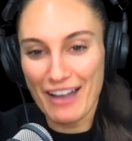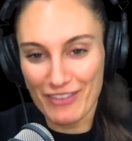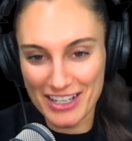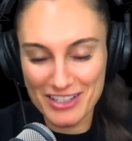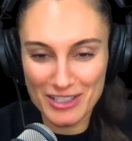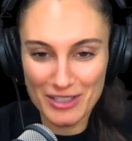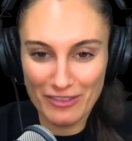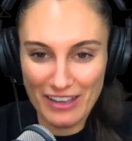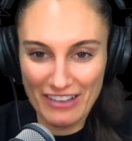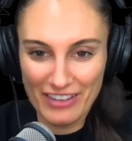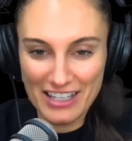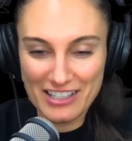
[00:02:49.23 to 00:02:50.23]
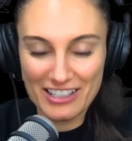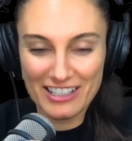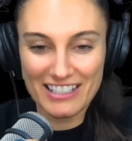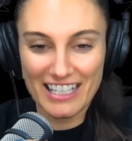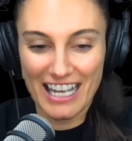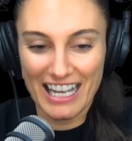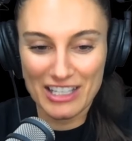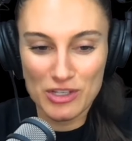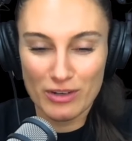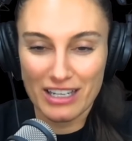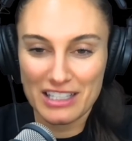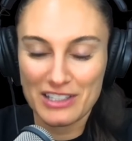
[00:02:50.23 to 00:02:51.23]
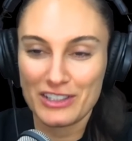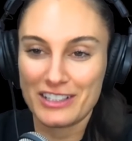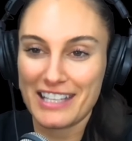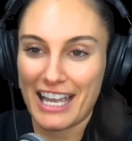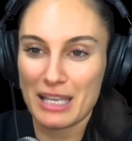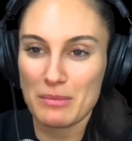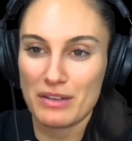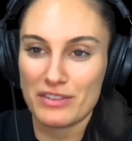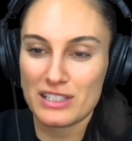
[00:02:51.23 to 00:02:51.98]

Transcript: have I just have I just uh, triggered you to take a bit of a